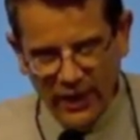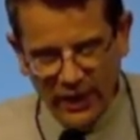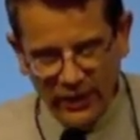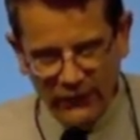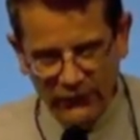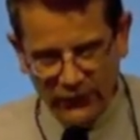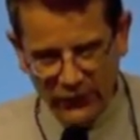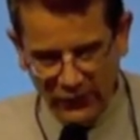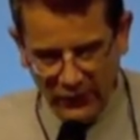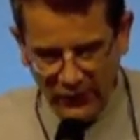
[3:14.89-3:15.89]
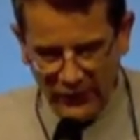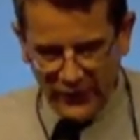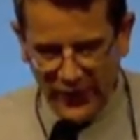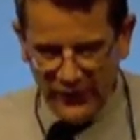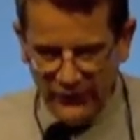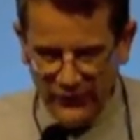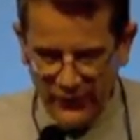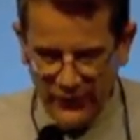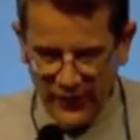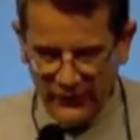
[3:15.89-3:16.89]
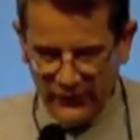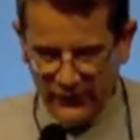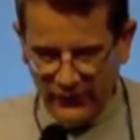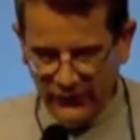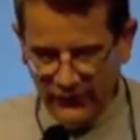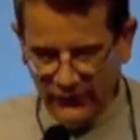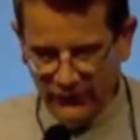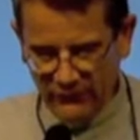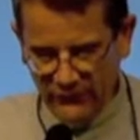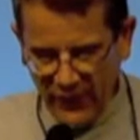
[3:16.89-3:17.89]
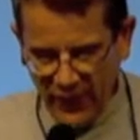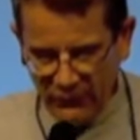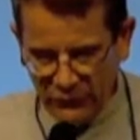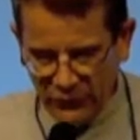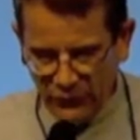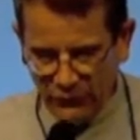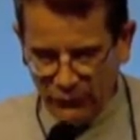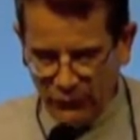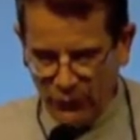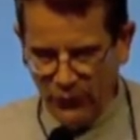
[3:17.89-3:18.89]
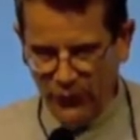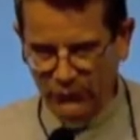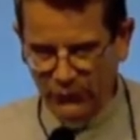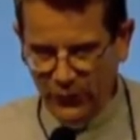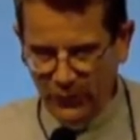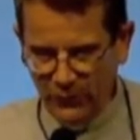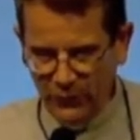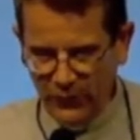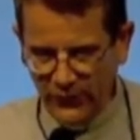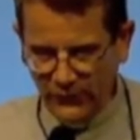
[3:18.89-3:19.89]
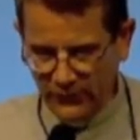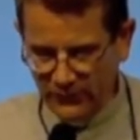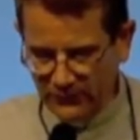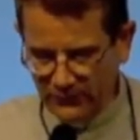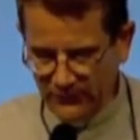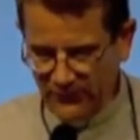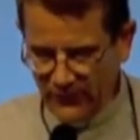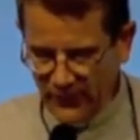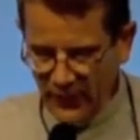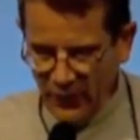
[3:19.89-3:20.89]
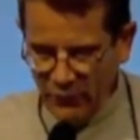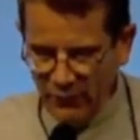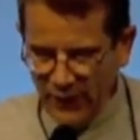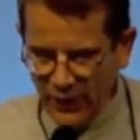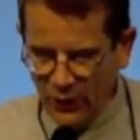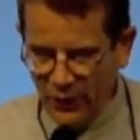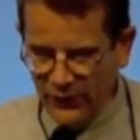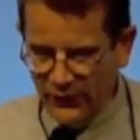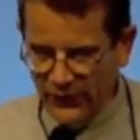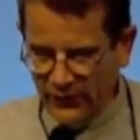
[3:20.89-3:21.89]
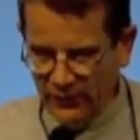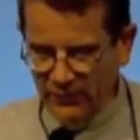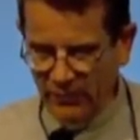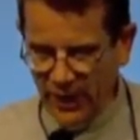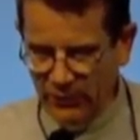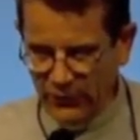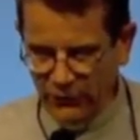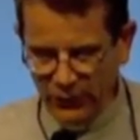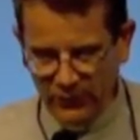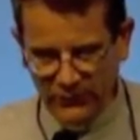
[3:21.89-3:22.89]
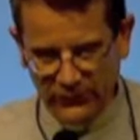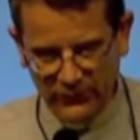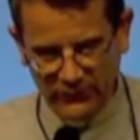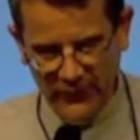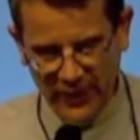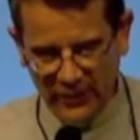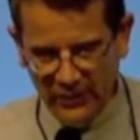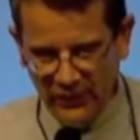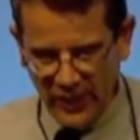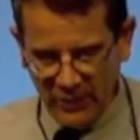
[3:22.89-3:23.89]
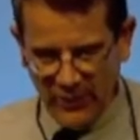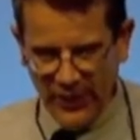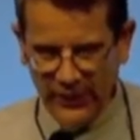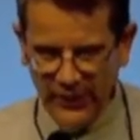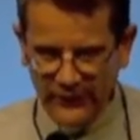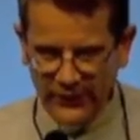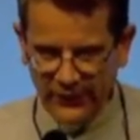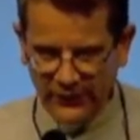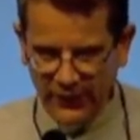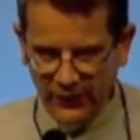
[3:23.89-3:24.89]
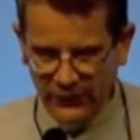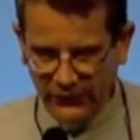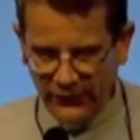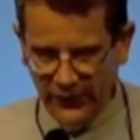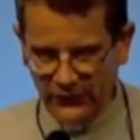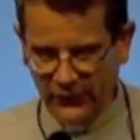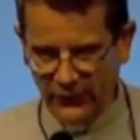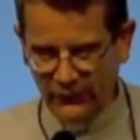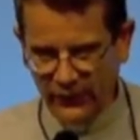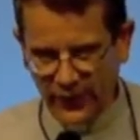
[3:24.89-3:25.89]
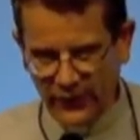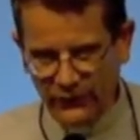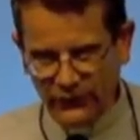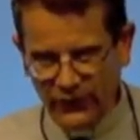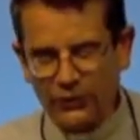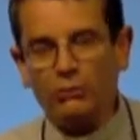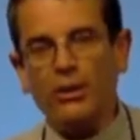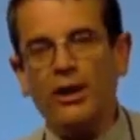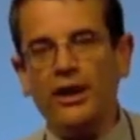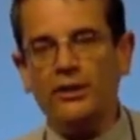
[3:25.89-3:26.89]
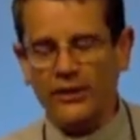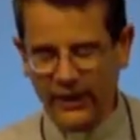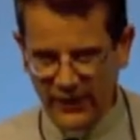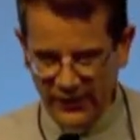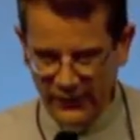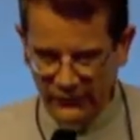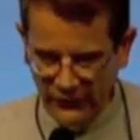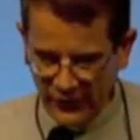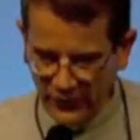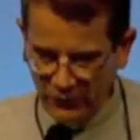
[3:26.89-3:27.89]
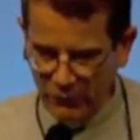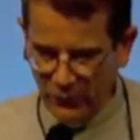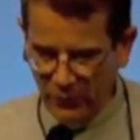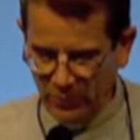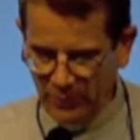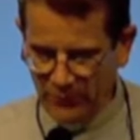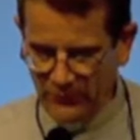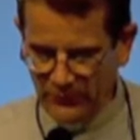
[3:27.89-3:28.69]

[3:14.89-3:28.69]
In the 1990s, after the fall of communism, we were called in by bishops and by catechetical centers in Central and Eastern Europe